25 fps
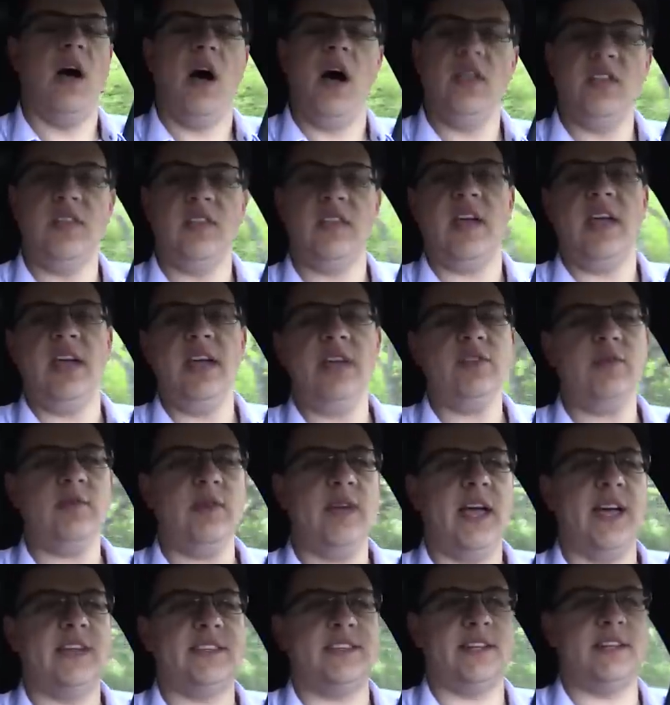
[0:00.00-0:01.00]
Although the A
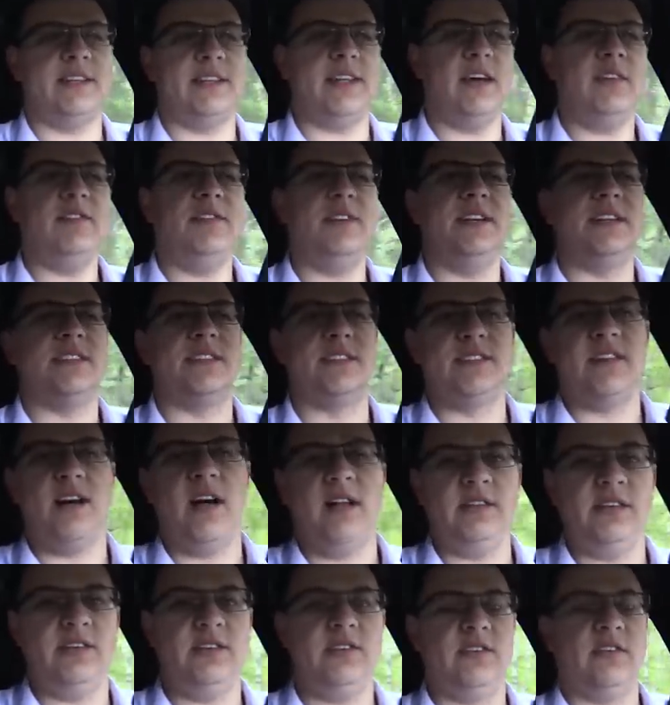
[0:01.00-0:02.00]
three has a definite
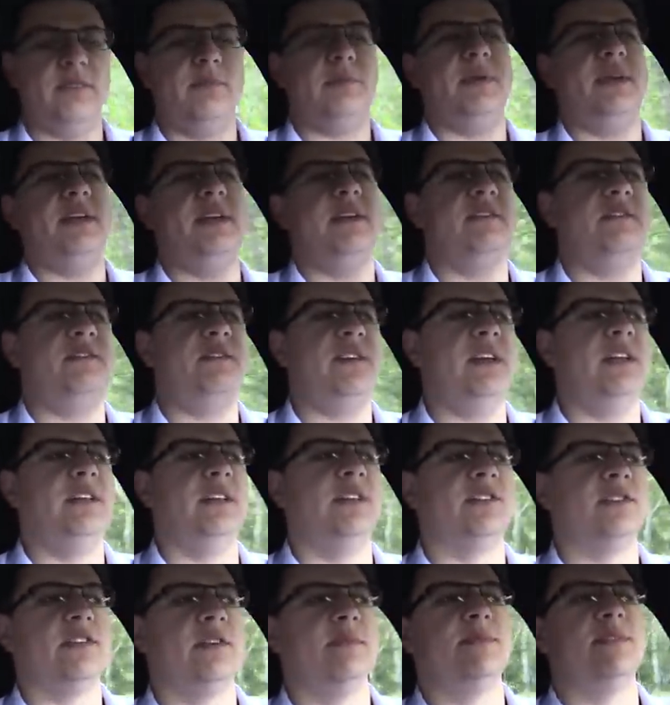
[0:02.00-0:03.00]
solid European feel
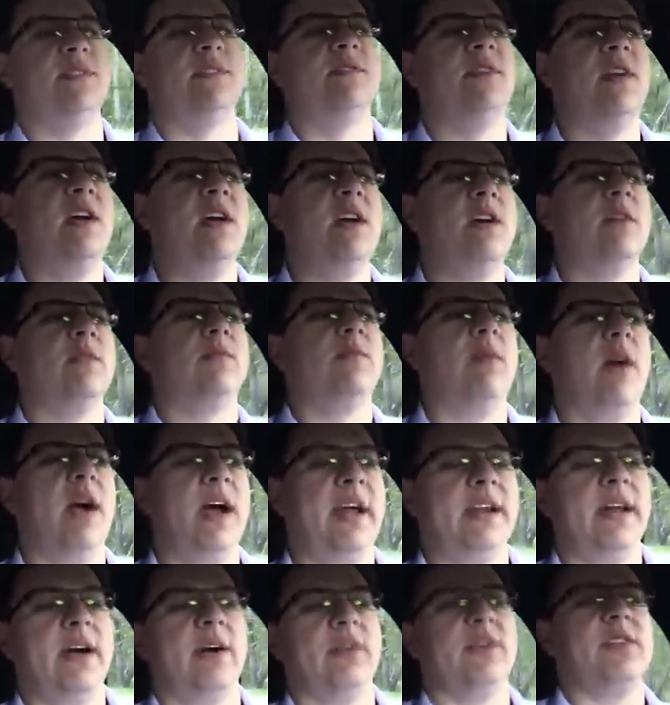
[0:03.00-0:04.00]
in terms of
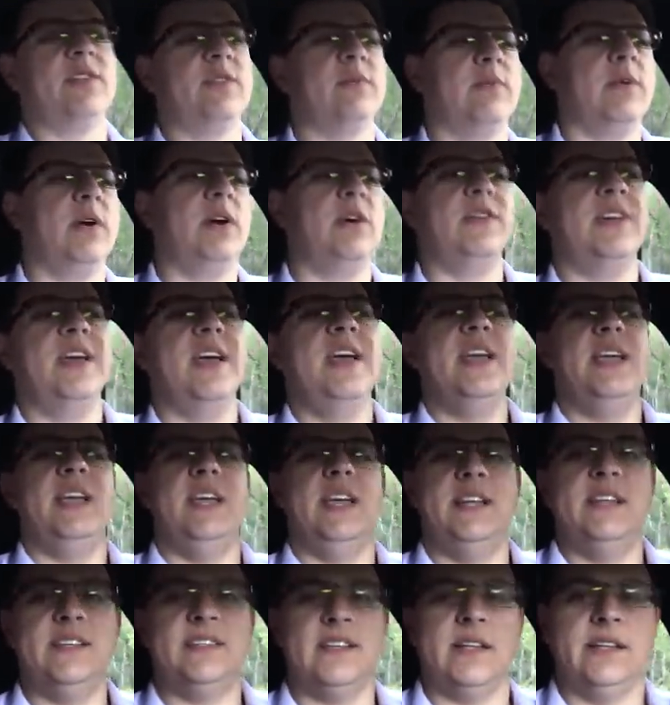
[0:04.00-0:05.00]
ride out on the road,
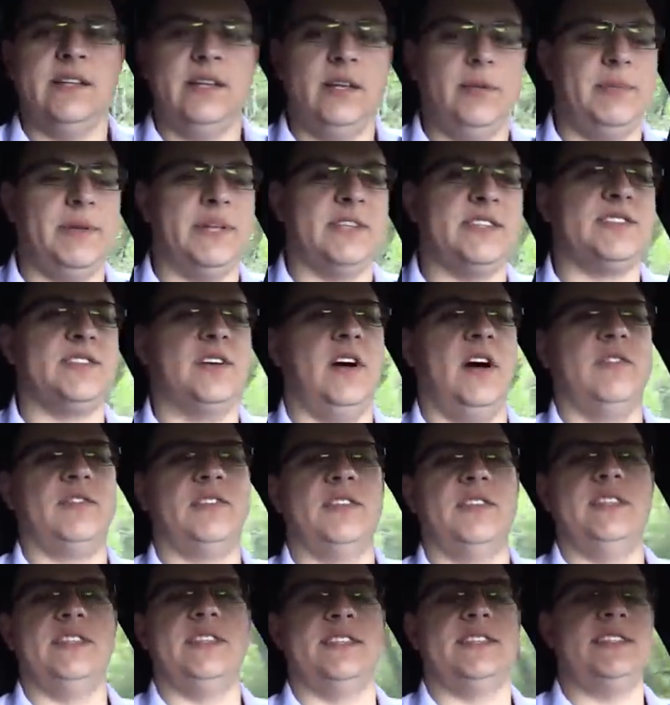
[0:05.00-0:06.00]
it is a little bit
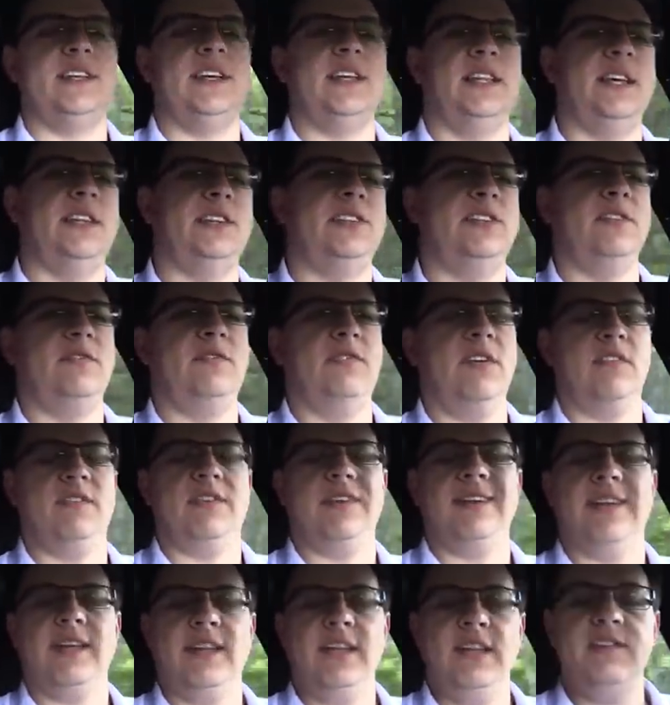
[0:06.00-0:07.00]
softer than the C L A two
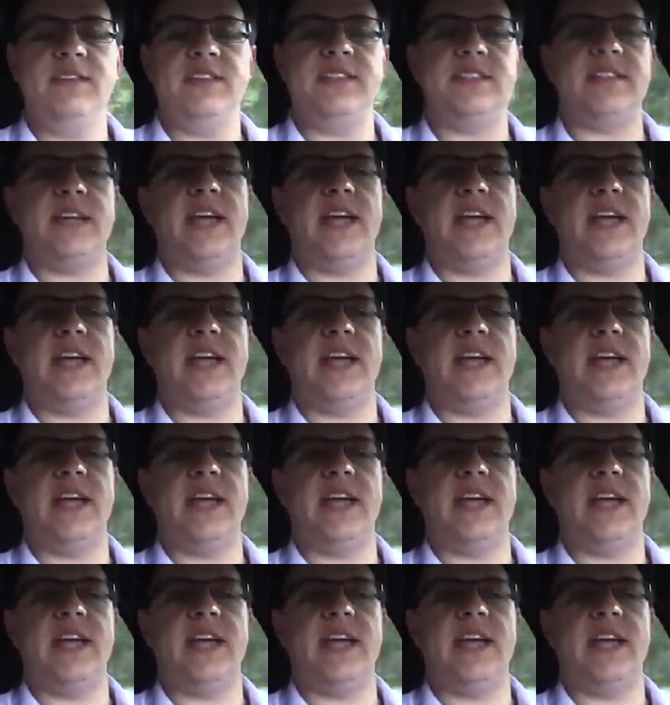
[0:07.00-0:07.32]
fifty, and I give this